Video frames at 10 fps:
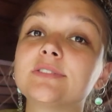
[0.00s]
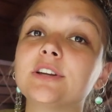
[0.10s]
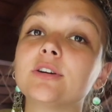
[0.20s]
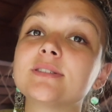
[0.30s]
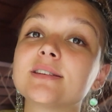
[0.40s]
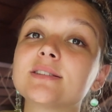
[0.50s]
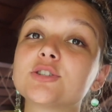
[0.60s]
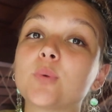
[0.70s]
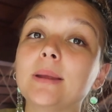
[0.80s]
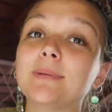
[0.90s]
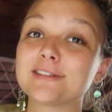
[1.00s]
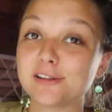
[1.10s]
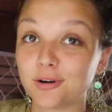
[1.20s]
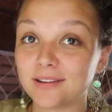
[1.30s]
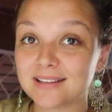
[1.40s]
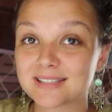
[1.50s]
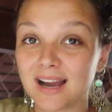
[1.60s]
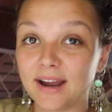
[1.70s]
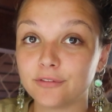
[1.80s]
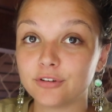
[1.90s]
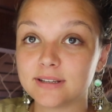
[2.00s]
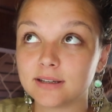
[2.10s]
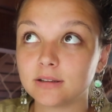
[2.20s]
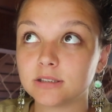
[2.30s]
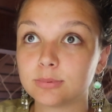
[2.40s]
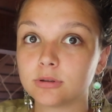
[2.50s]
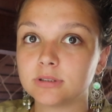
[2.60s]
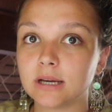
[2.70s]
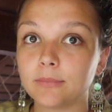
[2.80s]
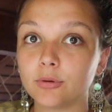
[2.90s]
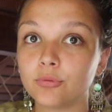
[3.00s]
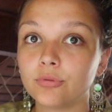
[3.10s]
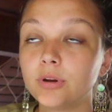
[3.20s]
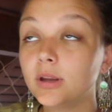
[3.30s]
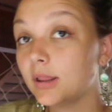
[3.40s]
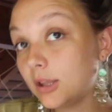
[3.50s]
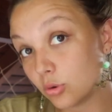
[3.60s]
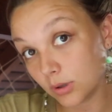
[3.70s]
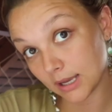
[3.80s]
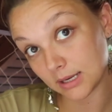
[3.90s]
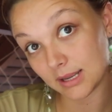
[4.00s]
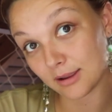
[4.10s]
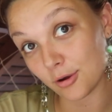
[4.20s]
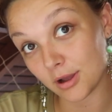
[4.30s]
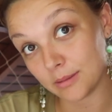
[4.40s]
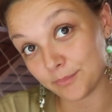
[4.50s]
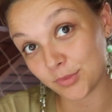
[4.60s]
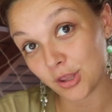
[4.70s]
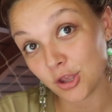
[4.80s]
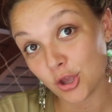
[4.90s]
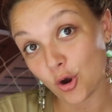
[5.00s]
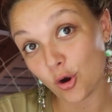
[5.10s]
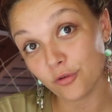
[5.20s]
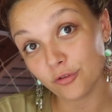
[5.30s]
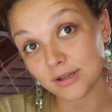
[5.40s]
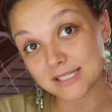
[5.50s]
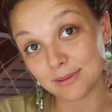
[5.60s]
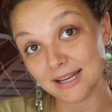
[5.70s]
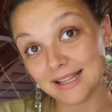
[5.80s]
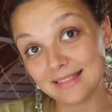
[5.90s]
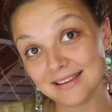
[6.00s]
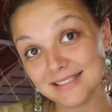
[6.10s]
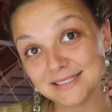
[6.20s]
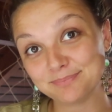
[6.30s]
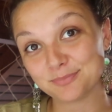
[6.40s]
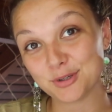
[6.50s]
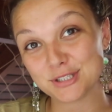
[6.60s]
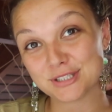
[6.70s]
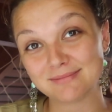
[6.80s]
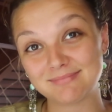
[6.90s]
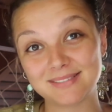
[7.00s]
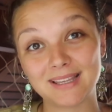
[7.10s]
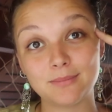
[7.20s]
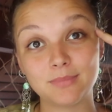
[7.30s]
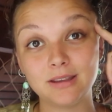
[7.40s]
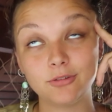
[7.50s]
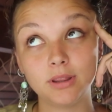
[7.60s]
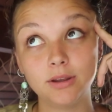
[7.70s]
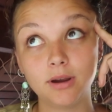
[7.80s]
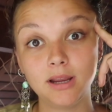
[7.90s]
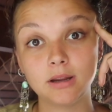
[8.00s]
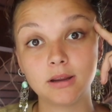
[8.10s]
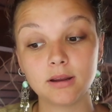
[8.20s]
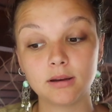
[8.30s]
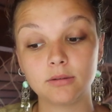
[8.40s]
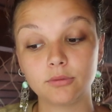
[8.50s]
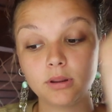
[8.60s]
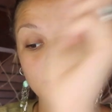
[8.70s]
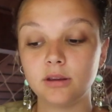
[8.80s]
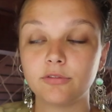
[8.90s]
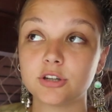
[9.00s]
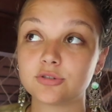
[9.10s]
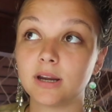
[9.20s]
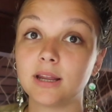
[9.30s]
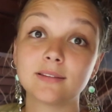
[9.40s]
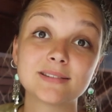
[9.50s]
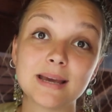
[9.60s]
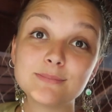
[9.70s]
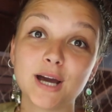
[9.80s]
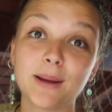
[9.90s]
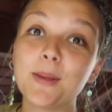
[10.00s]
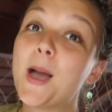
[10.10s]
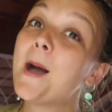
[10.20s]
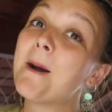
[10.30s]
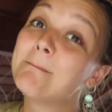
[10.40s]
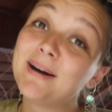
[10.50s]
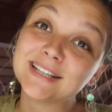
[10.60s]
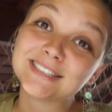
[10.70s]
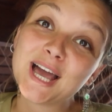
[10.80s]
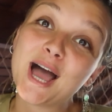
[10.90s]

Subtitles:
video says it's 20 minutes long, and that's kind of ridiculous because I'm really good at over explaining things, which can be really great and really frustrating at the same time. But